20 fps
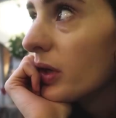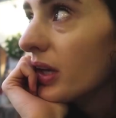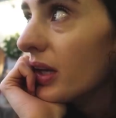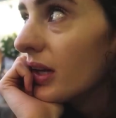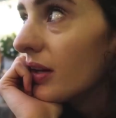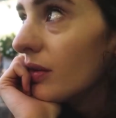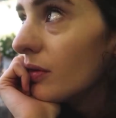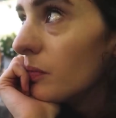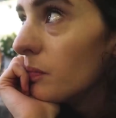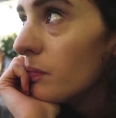good.
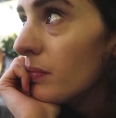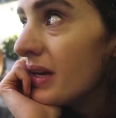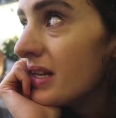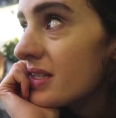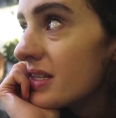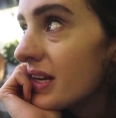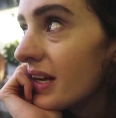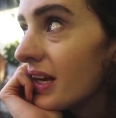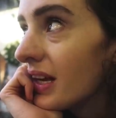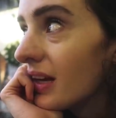we're
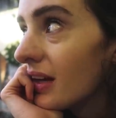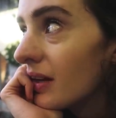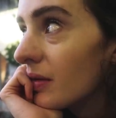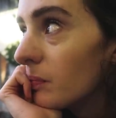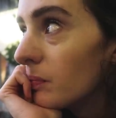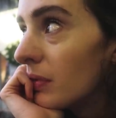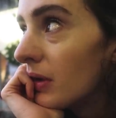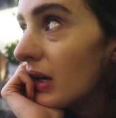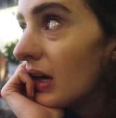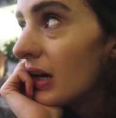meeting
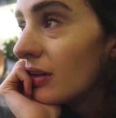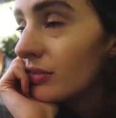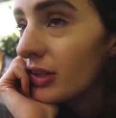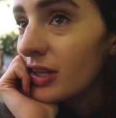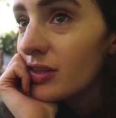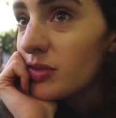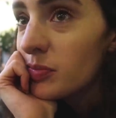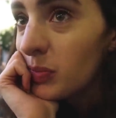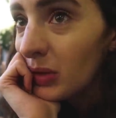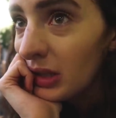our
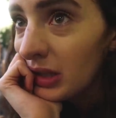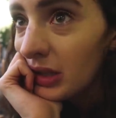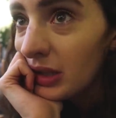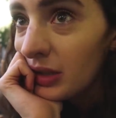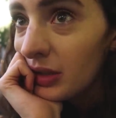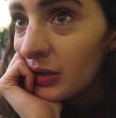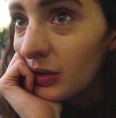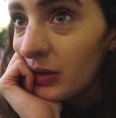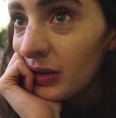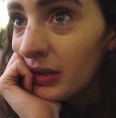friends Blue
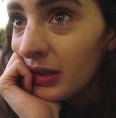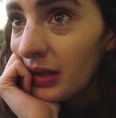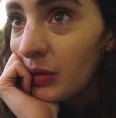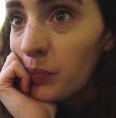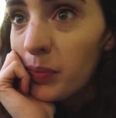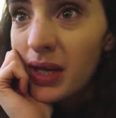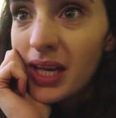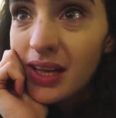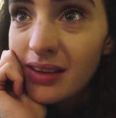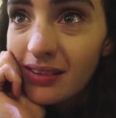
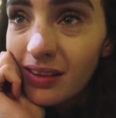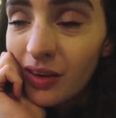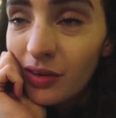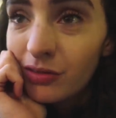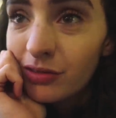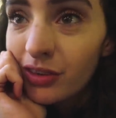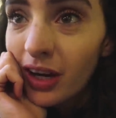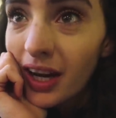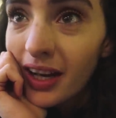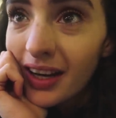and Peter
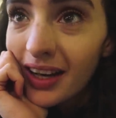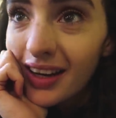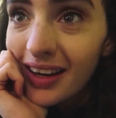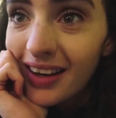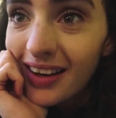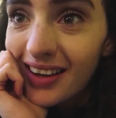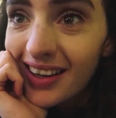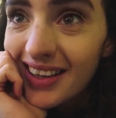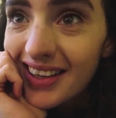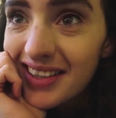on Friday
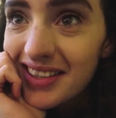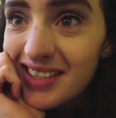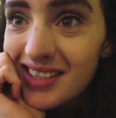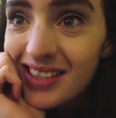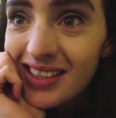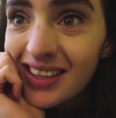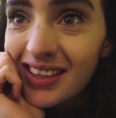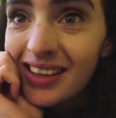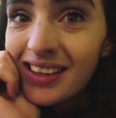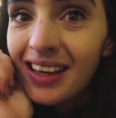night.